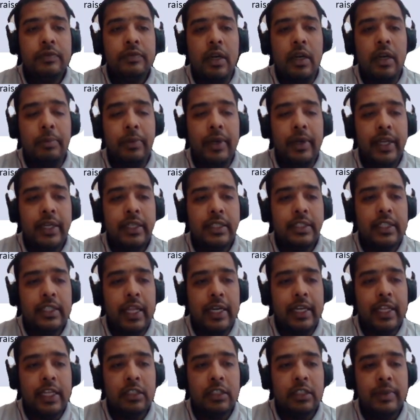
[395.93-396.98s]
updates
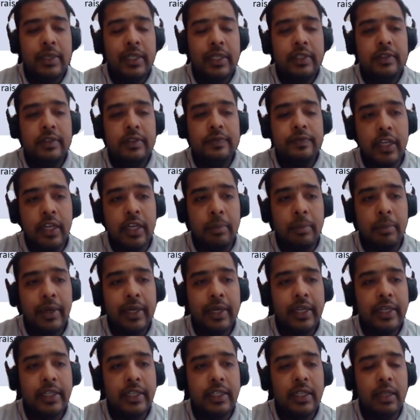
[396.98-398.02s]
that has been
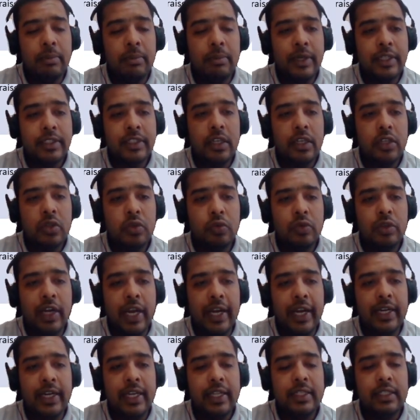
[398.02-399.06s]
recommended in the Basel II
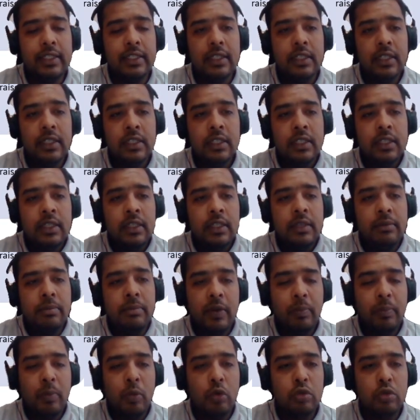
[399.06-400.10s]
guidelines.
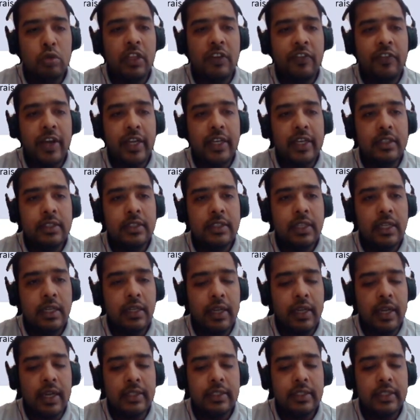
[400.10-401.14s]
But post the financial
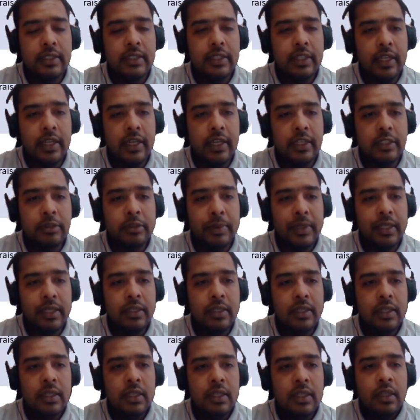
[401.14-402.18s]
crisis, there has
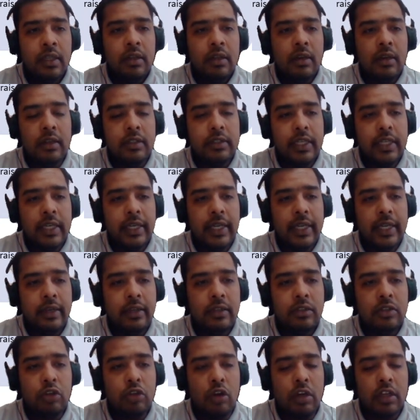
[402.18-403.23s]
been a
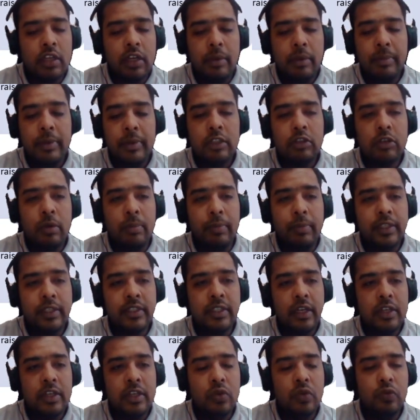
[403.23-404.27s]
certain shortcomings of
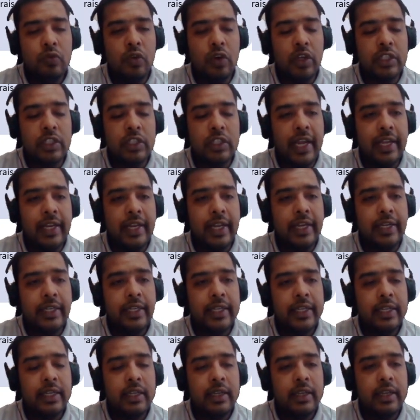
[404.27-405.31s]
Basel II was
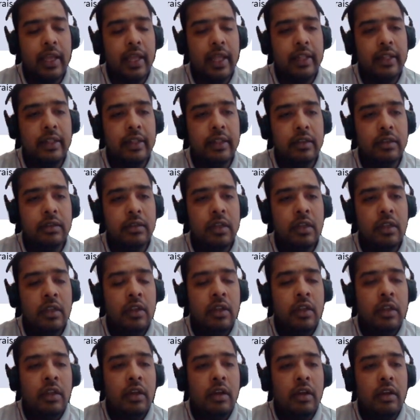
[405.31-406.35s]
highlighted, and
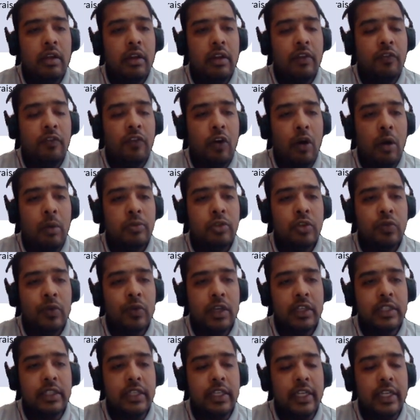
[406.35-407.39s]
reforms
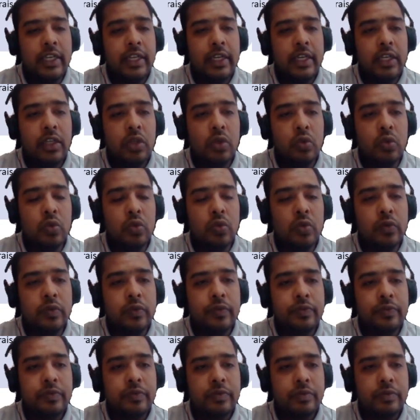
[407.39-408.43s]
was needed to